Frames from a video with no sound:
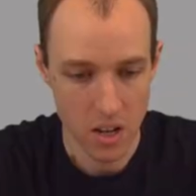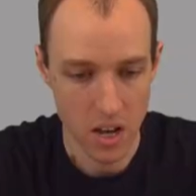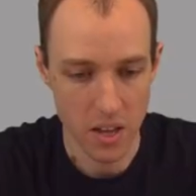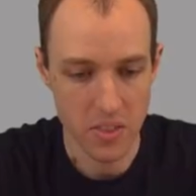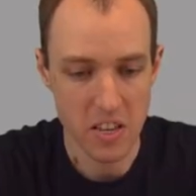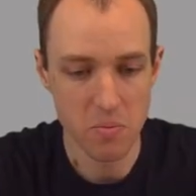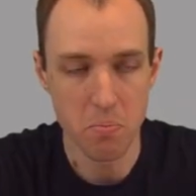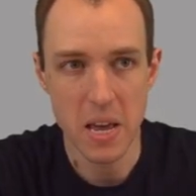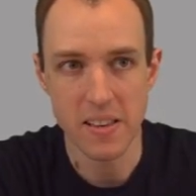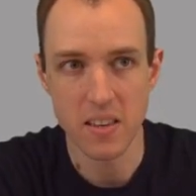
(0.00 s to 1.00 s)
Uh, these
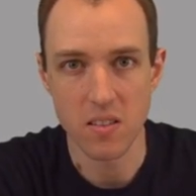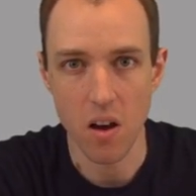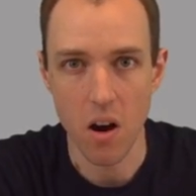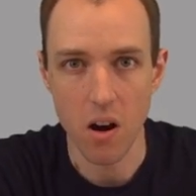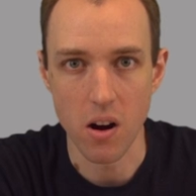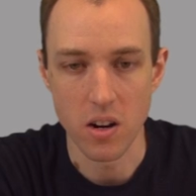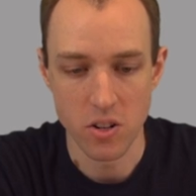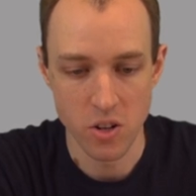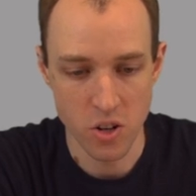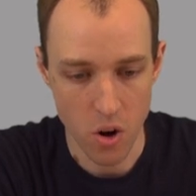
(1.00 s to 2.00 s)
bases are
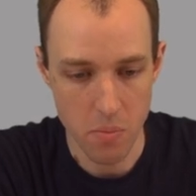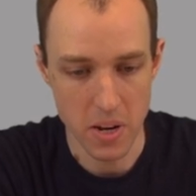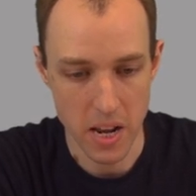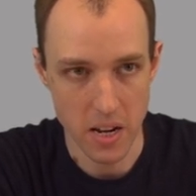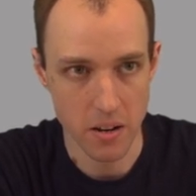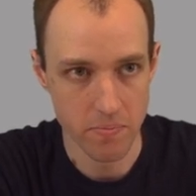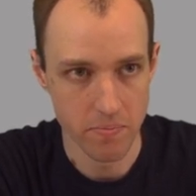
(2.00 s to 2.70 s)
terminated.